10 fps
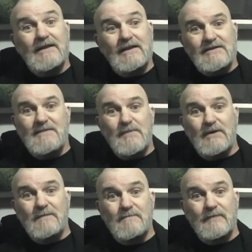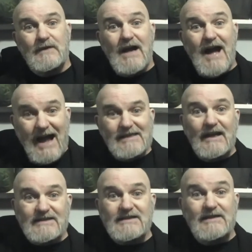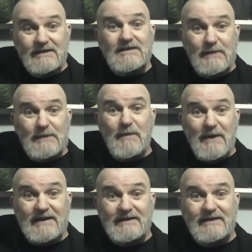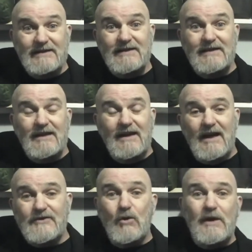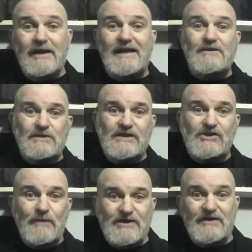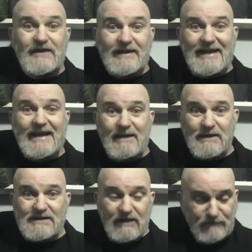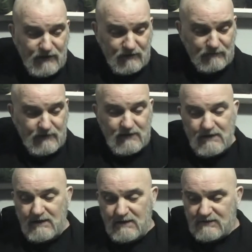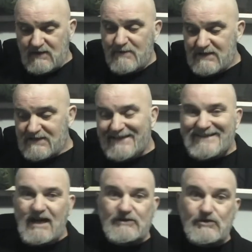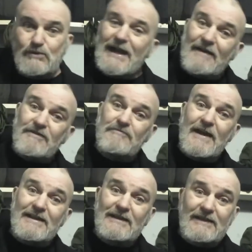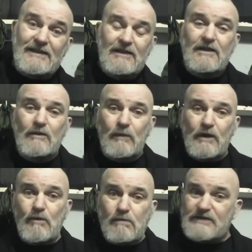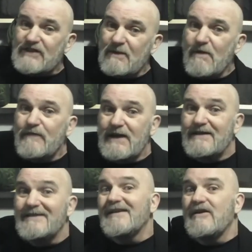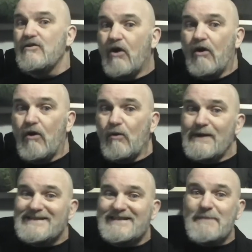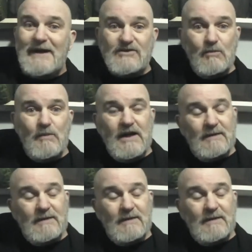Simple, I liked to be prepared. I don't want to get into a situation that I can't get myself out of. Some of this kit I do carry regularly when I go out, some of it not always. It depends on where I'm